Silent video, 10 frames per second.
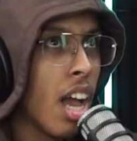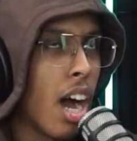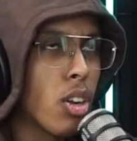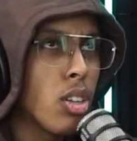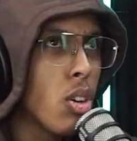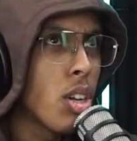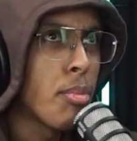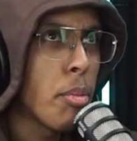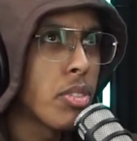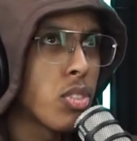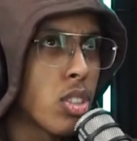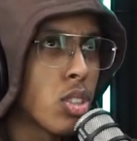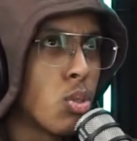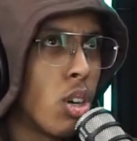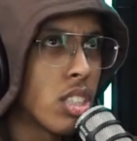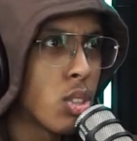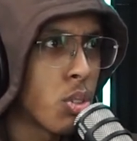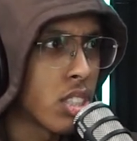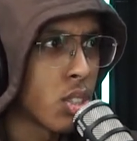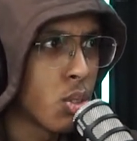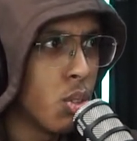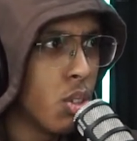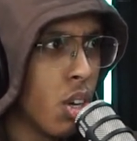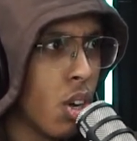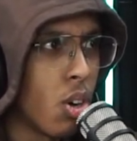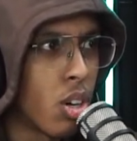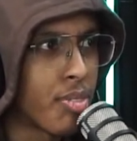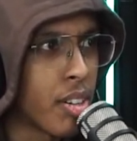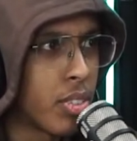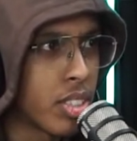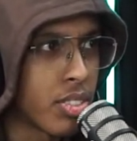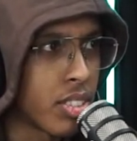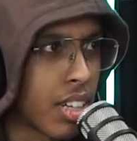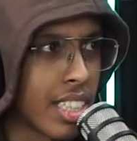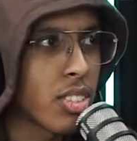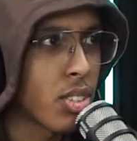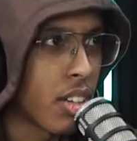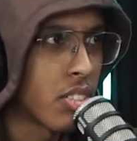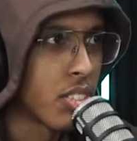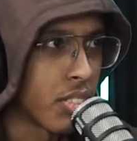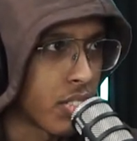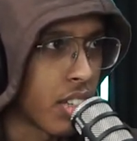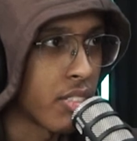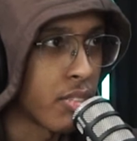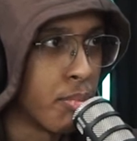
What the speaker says: I don't know. I remember if it was 222 or 550. I think it was 555.